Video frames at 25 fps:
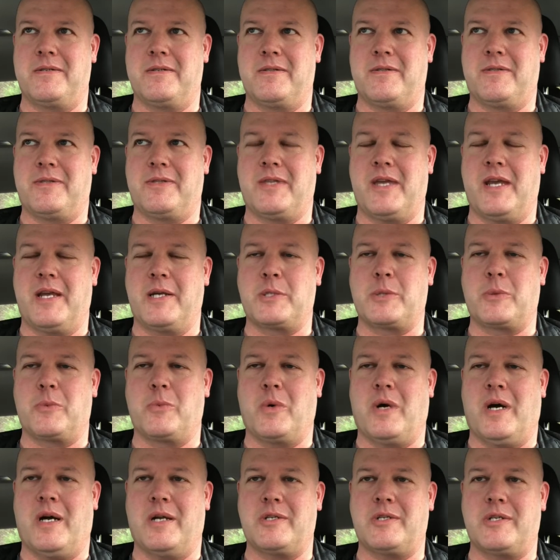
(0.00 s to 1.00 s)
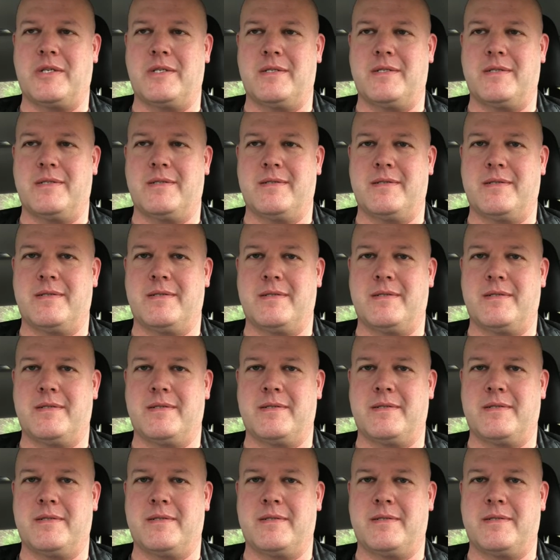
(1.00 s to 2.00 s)
thanks for watching.
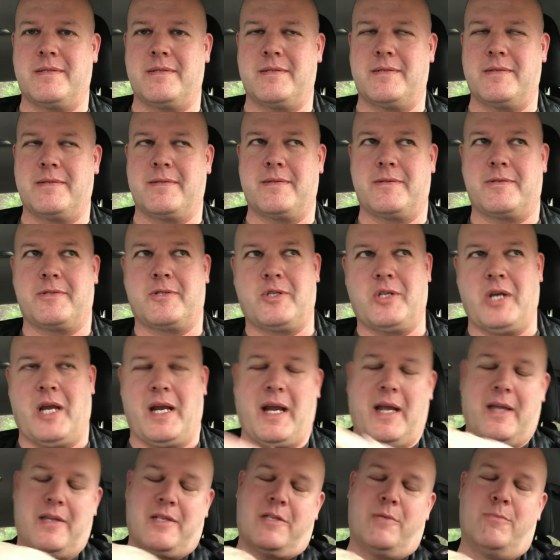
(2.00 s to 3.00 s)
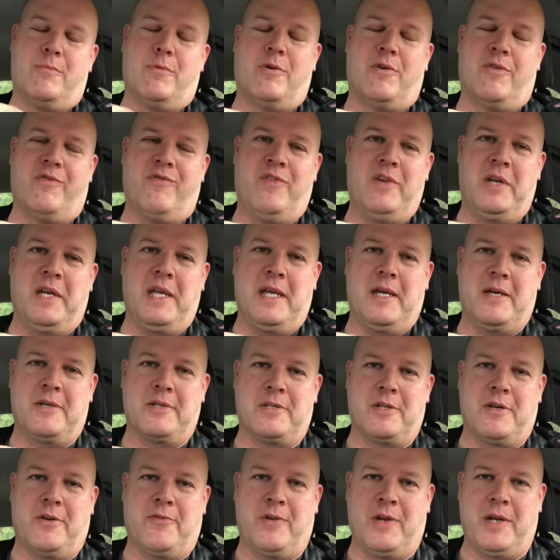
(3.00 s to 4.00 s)
Check out some more
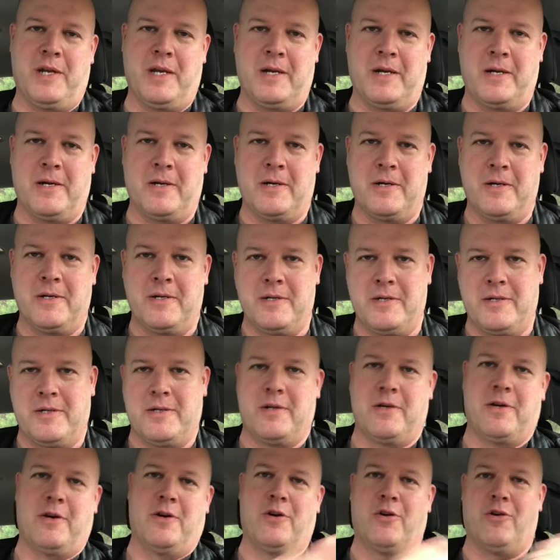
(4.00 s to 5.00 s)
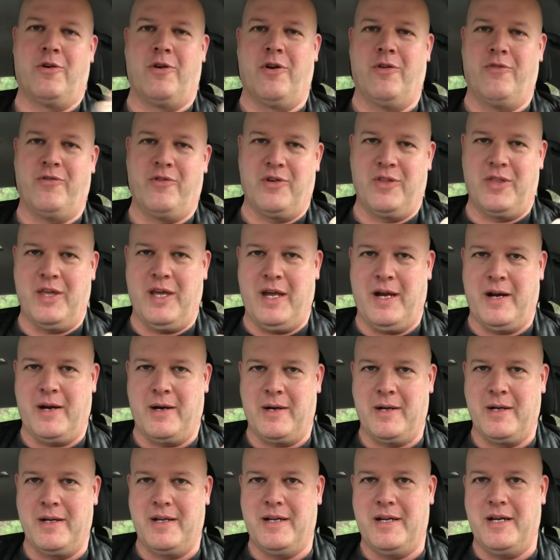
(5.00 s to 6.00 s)
videos over here or over there,
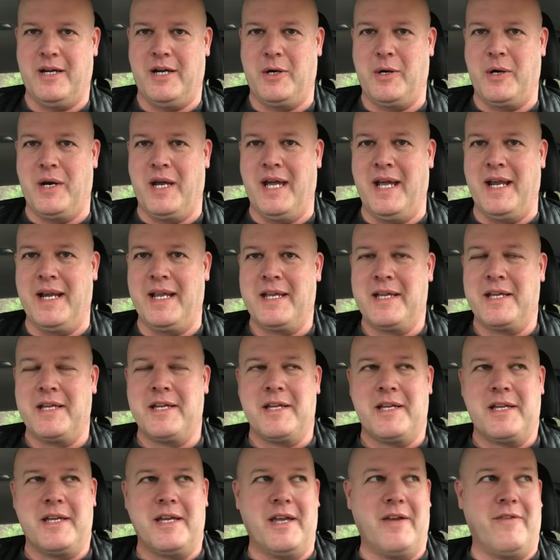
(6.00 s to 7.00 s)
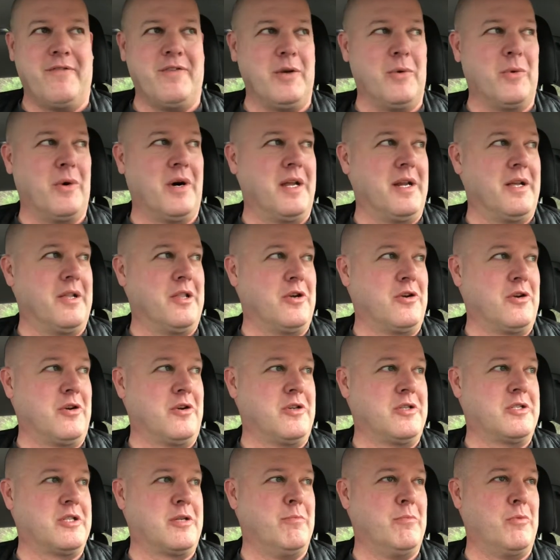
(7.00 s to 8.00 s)
all right? If you want to
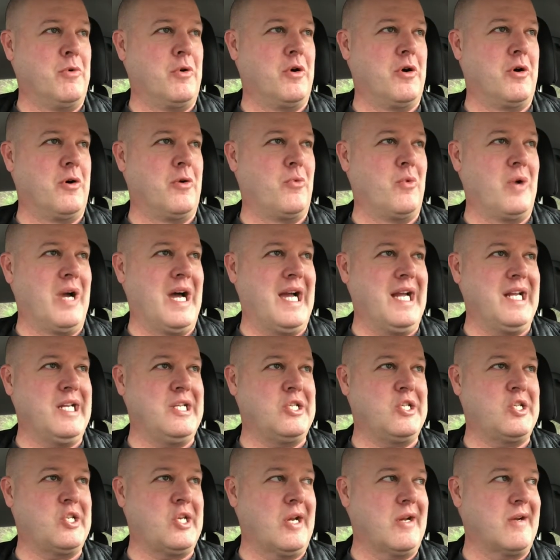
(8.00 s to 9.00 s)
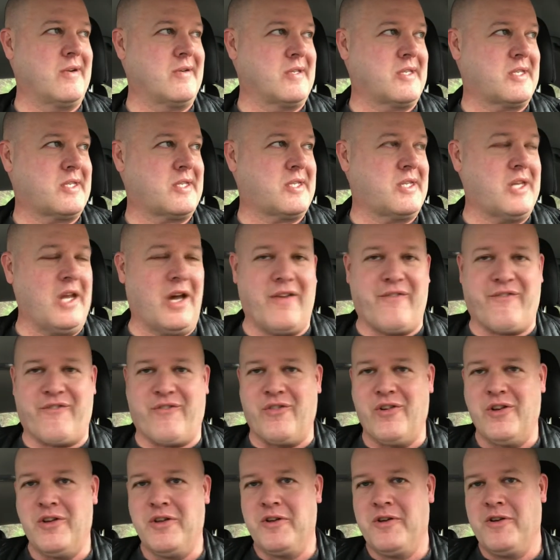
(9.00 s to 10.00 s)
learn some more rideshare
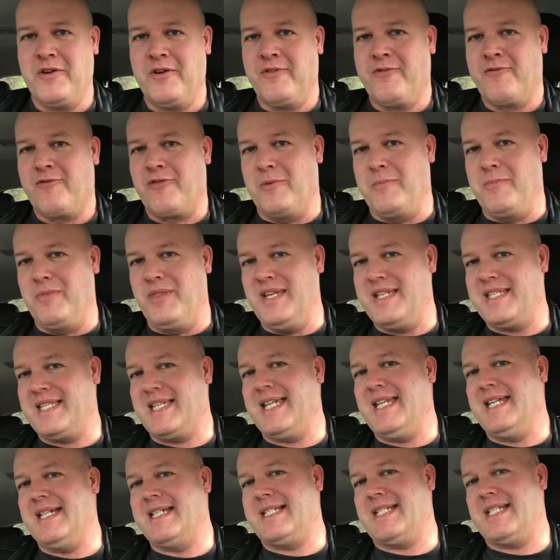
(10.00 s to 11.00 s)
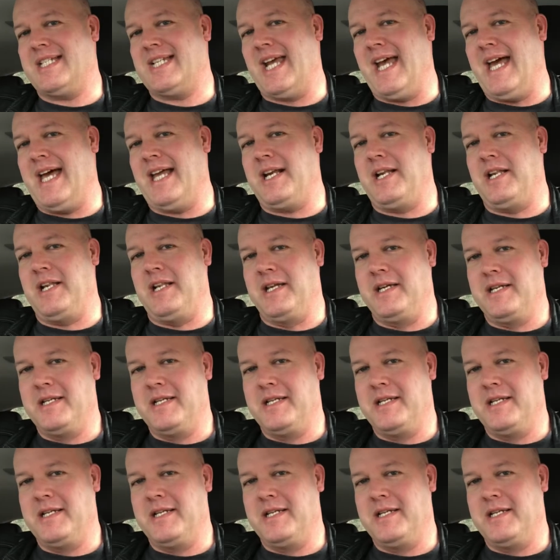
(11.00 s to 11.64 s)
stuff from this here channel,